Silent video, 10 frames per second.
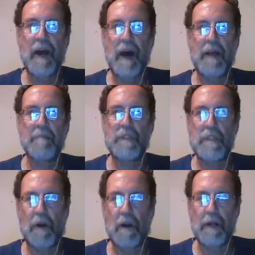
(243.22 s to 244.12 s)
I'm
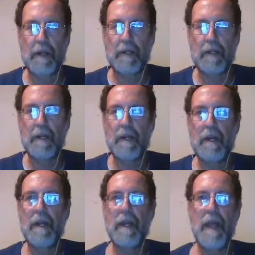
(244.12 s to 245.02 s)
starting,
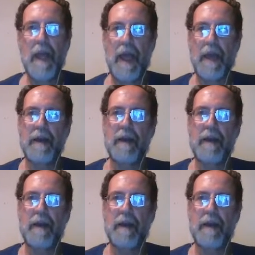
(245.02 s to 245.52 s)
and